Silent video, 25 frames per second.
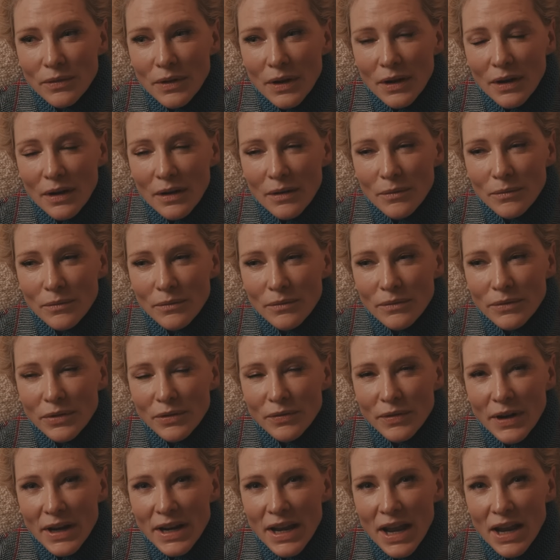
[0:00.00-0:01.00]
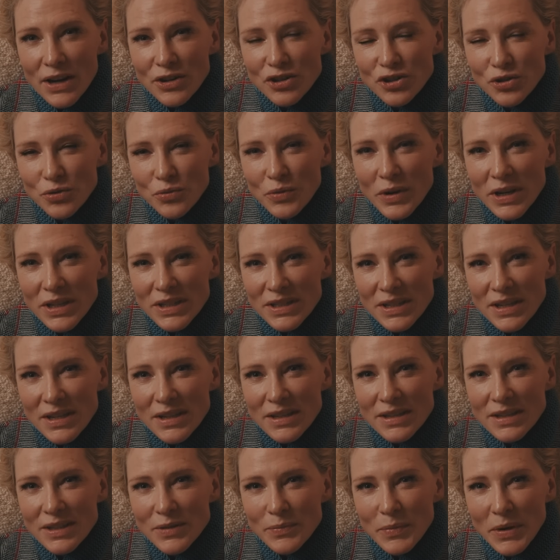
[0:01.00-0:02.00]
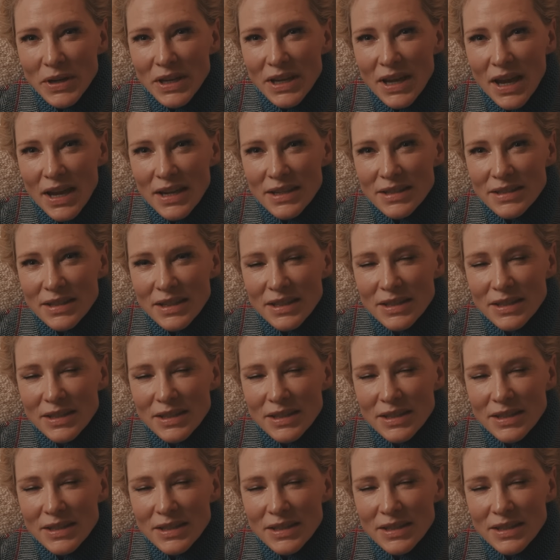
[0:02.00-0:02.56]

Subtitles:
for financial reasons, but yes,